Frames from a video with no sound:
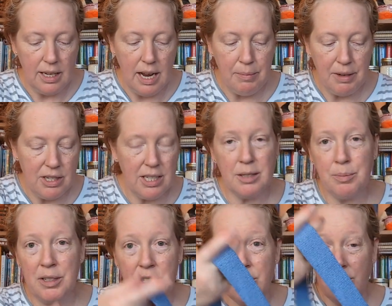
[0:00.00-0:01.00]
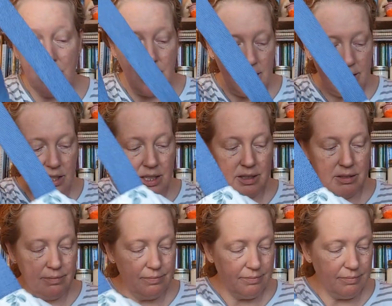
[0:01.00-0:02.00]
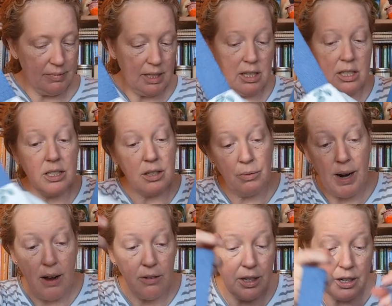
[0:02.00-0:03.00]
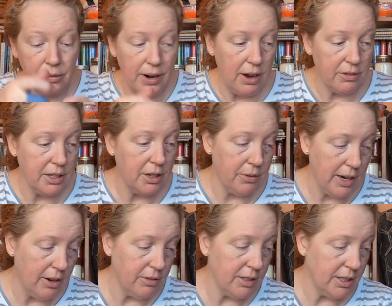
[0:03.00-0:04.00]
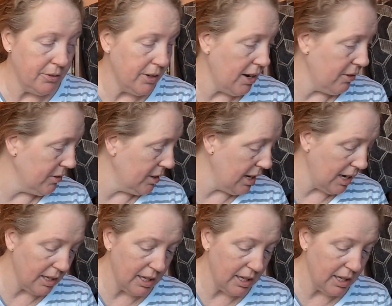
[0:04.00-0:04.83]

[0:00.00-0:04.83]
Not much has been done, just around and around and around and around.